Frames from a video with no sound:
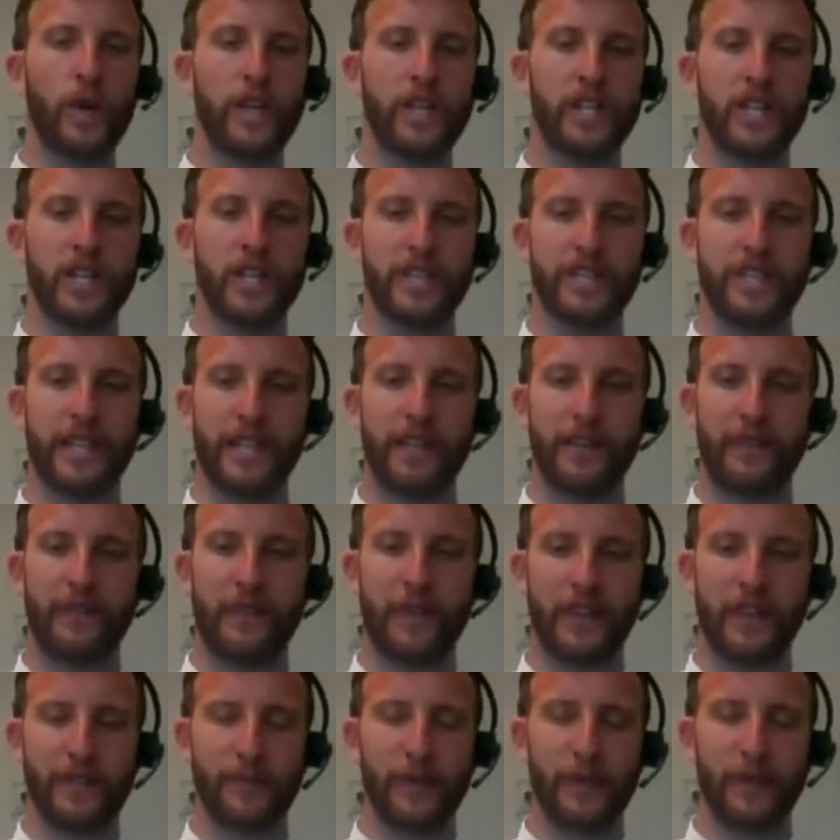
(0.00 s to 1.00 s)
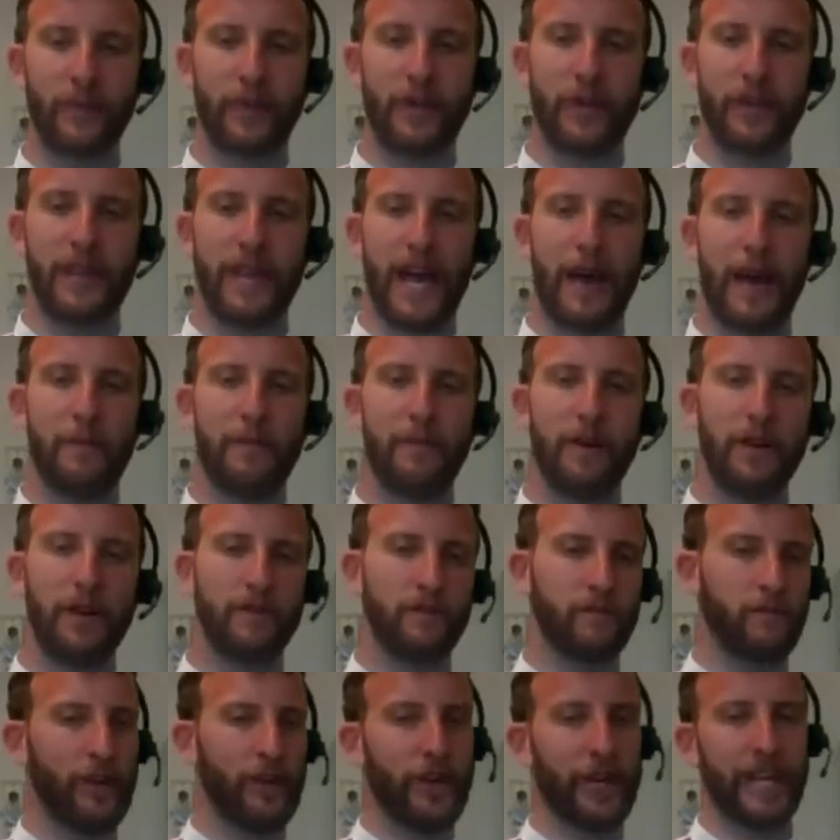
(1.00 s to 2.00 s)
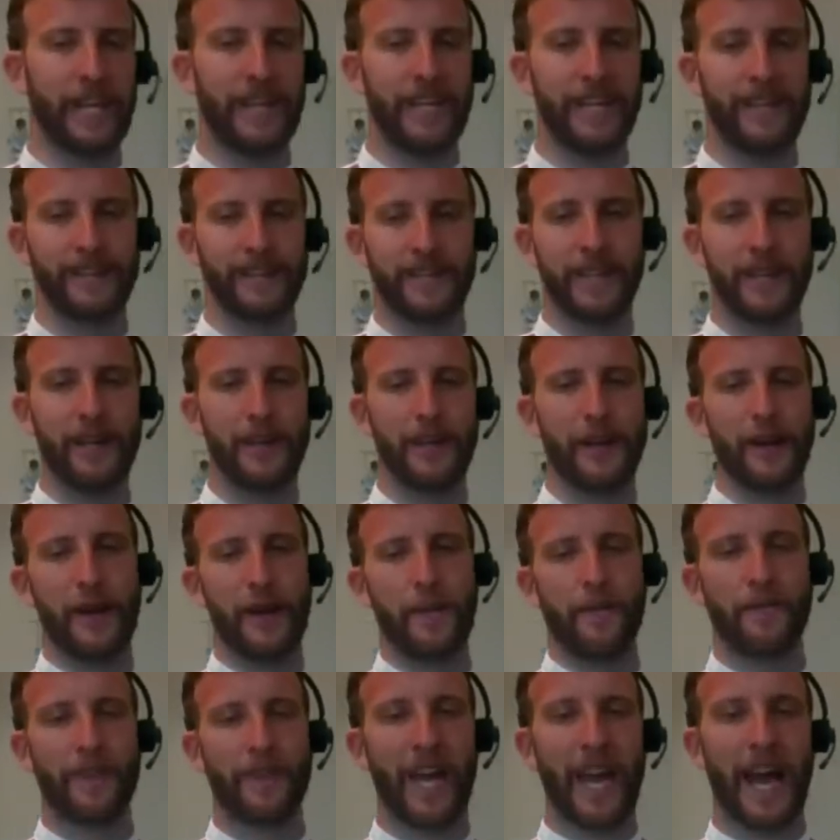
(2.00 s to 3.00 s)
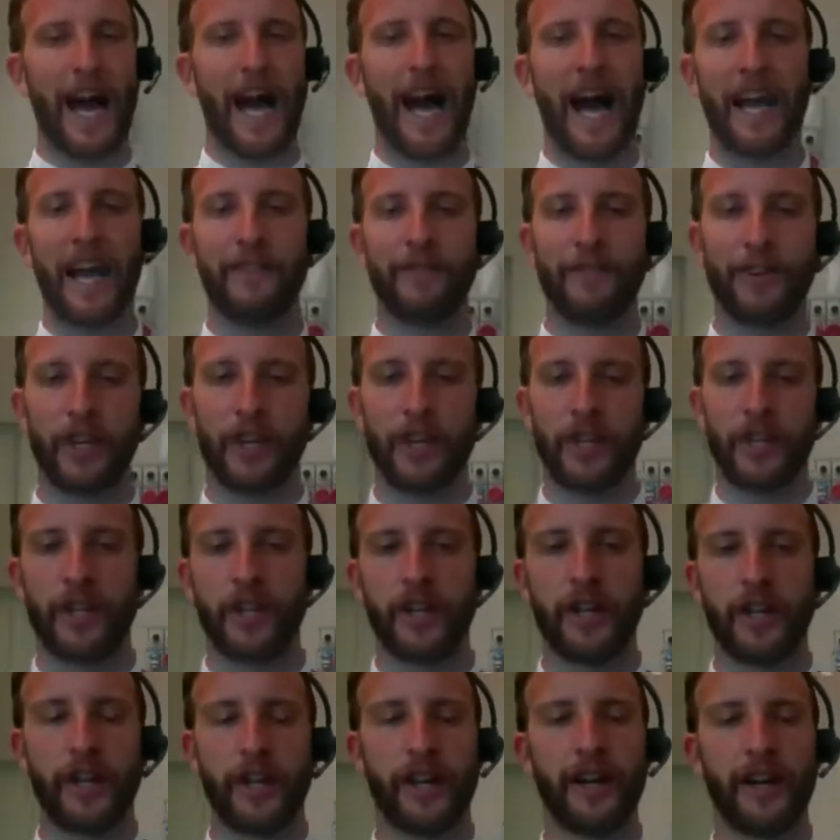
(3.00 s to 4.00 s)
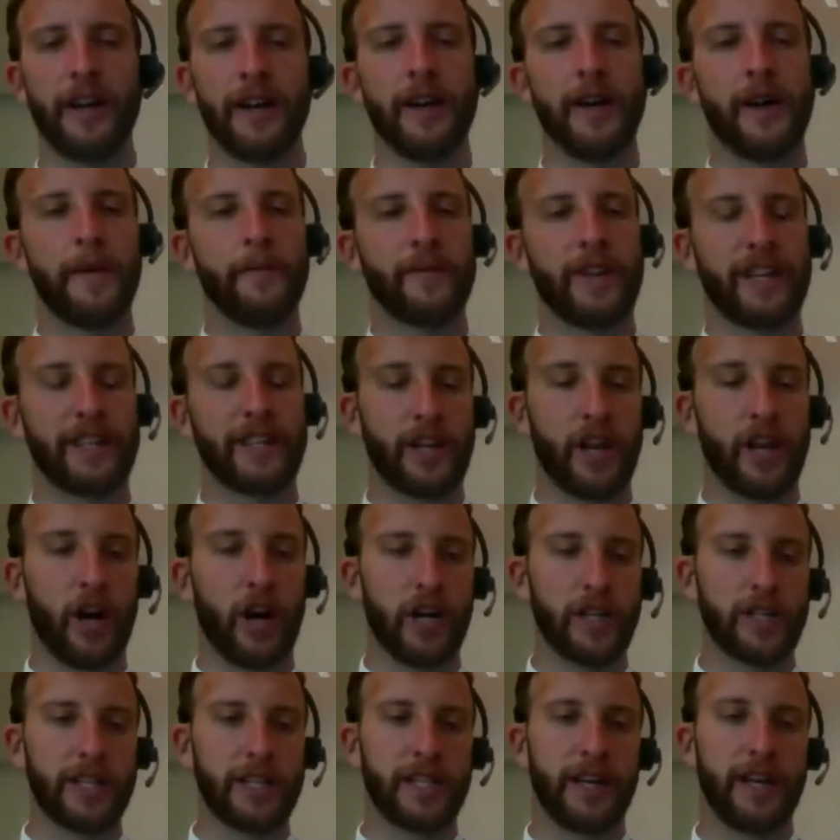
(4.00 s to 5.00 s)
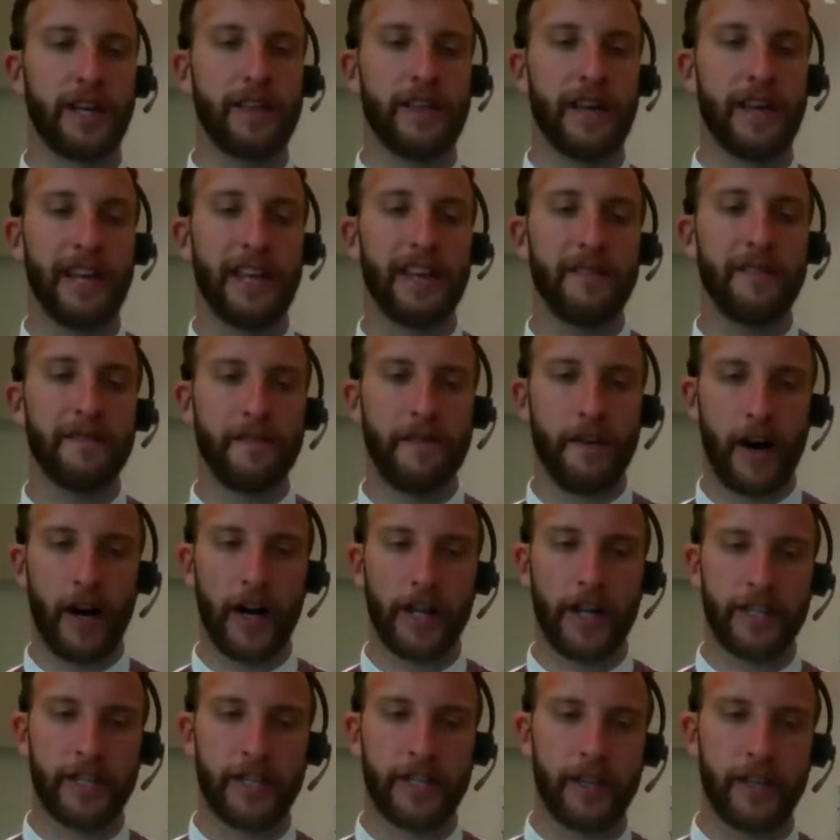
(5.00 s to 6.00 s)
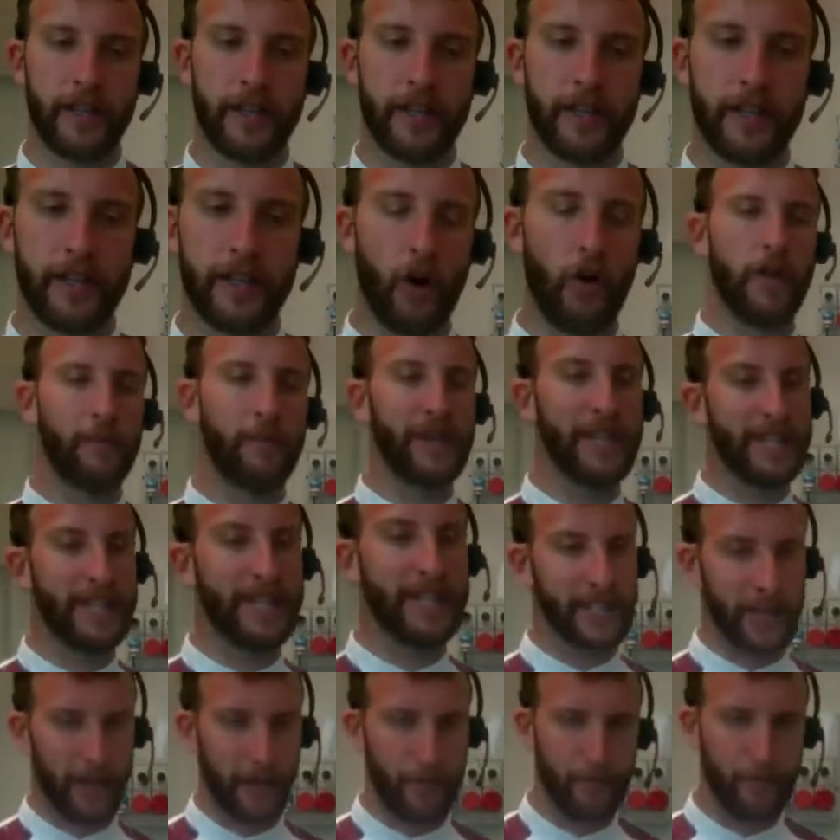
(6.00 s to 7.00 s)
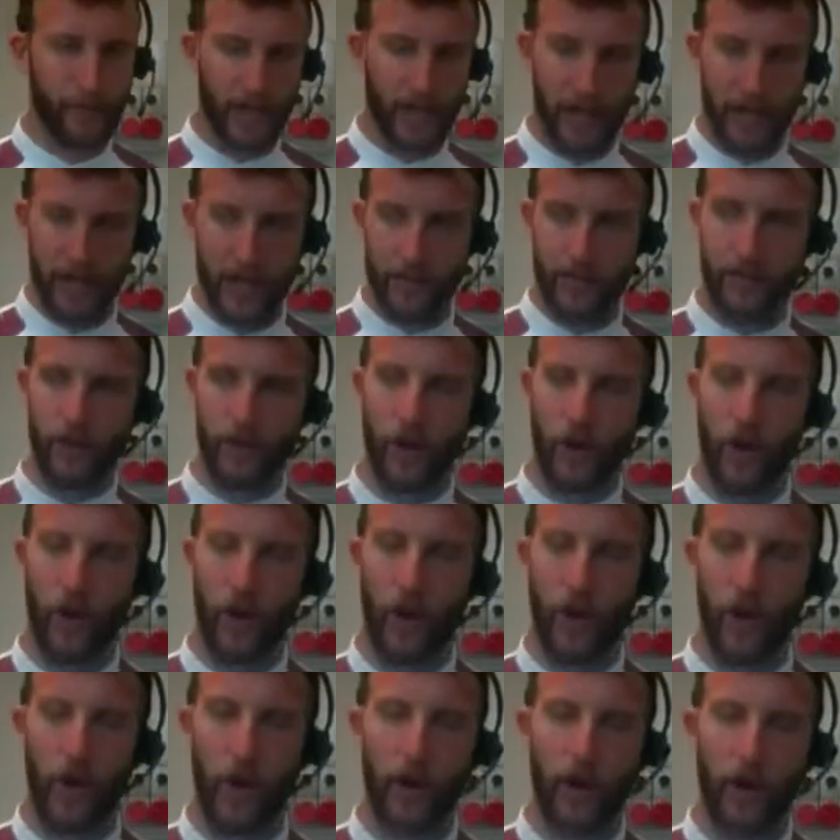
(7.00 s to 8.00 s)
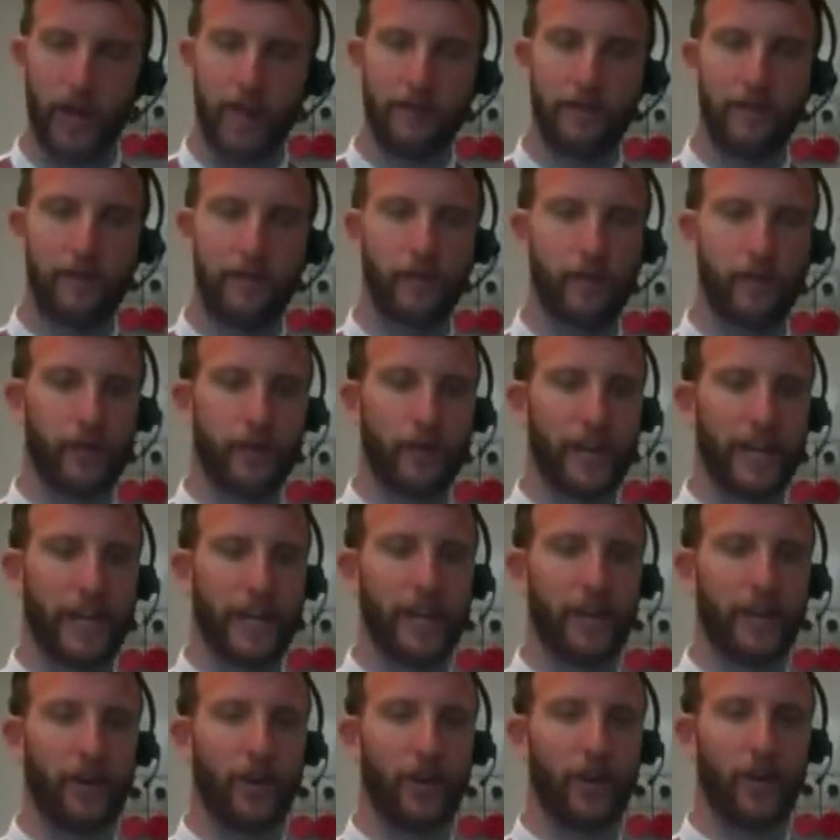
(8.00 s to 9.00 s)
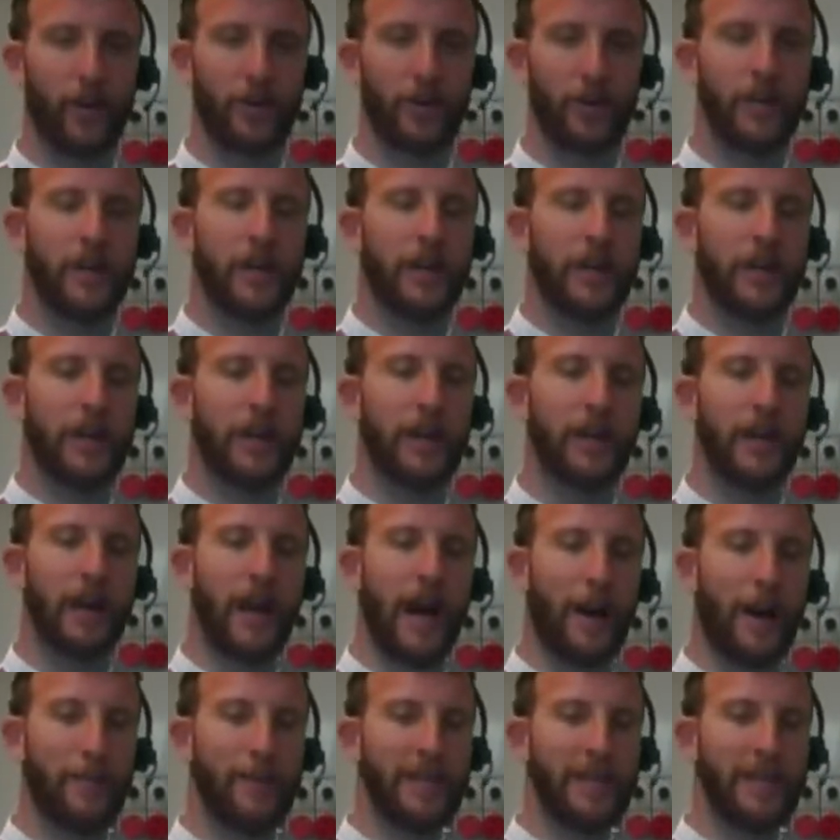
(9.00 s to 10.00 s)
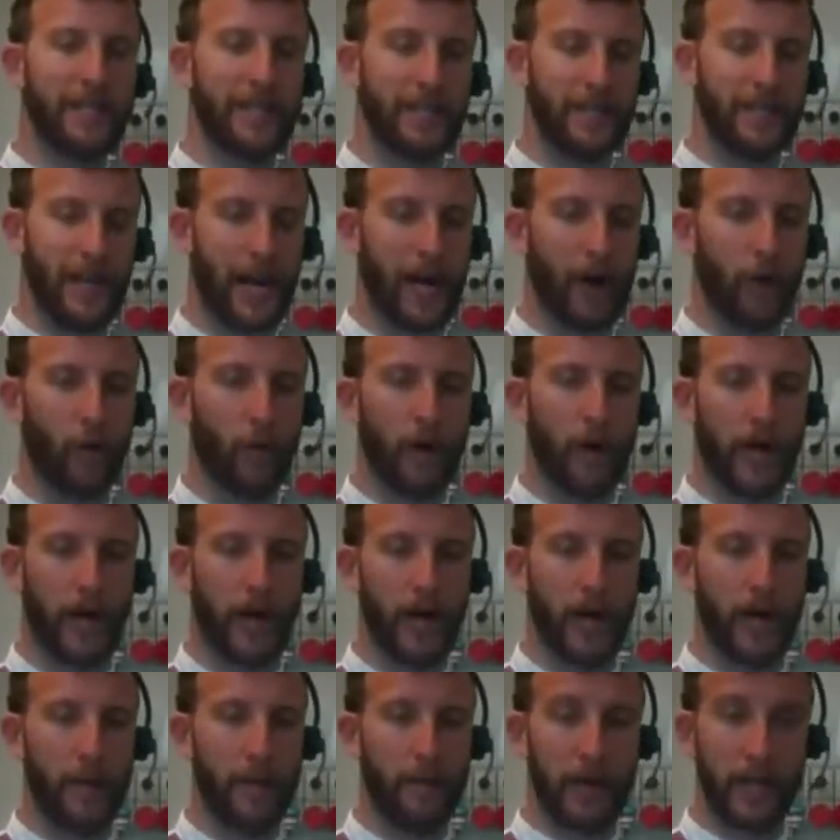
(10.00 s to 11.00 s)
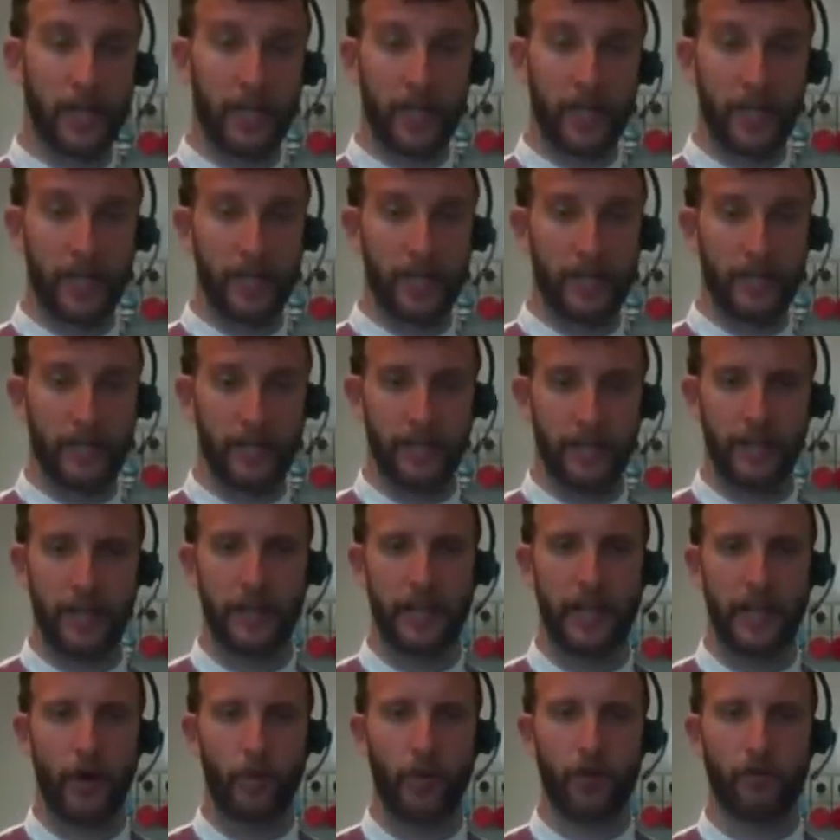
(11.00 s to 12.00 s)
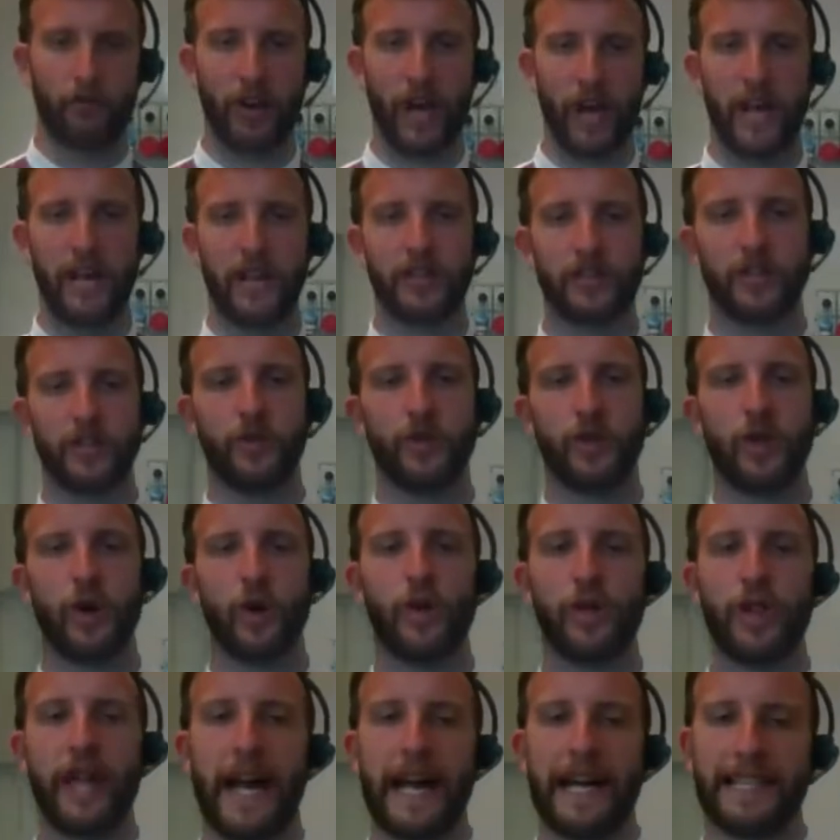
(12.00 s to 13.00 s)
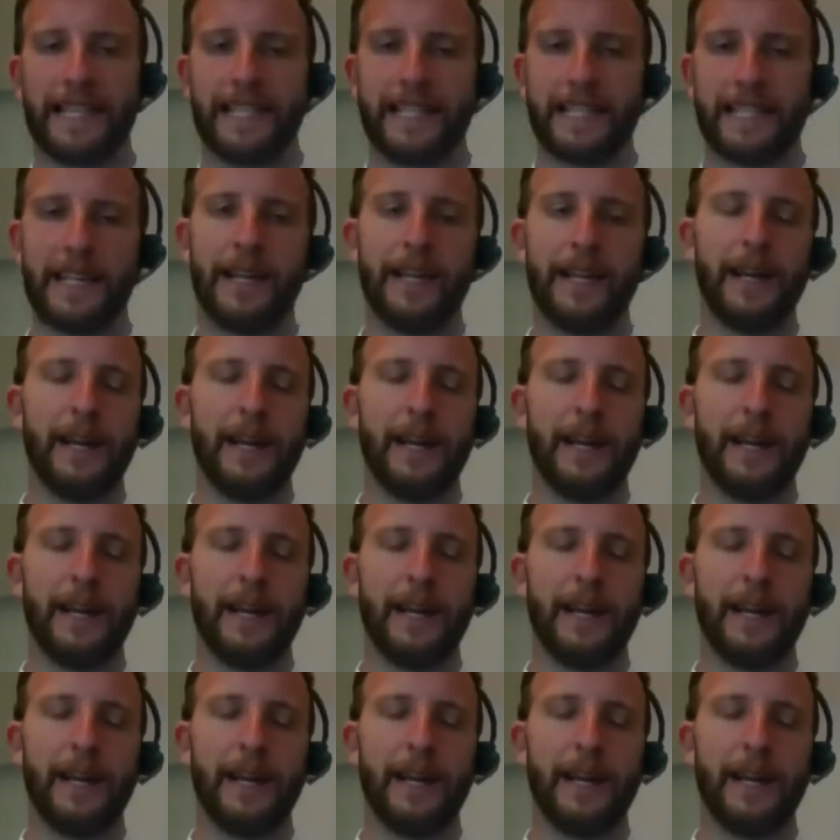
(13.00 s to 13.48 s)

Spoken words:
Which is the difference between them? Very easy. The I version has got the inverter on the beater. So if you already know a bit our machines and our range, you know that